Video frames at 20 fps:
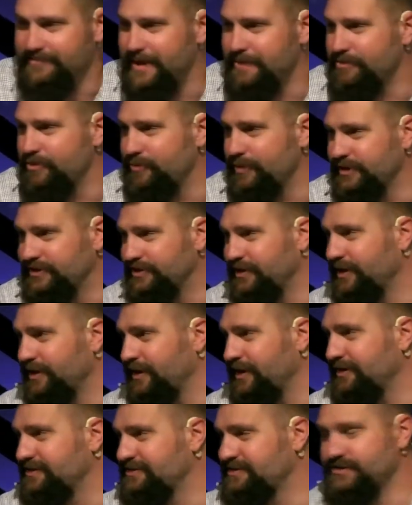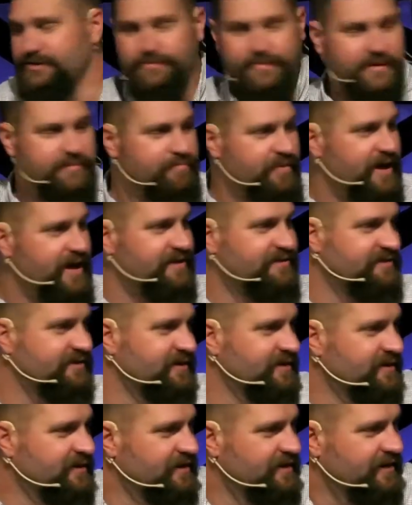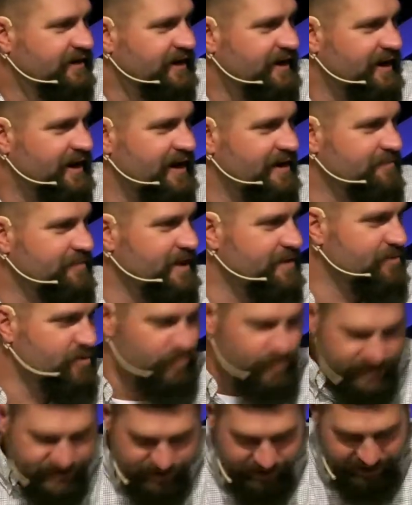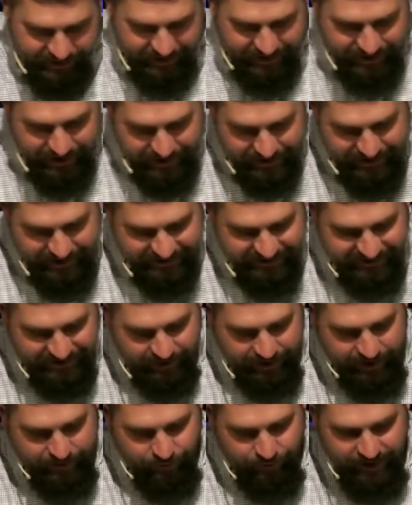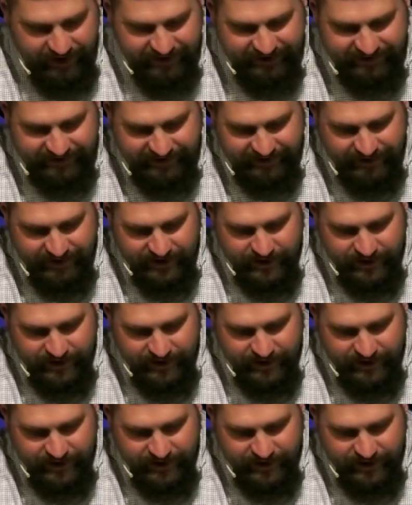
Maybe we took a stupid bet, uh, maybe we took an unnecessary risk,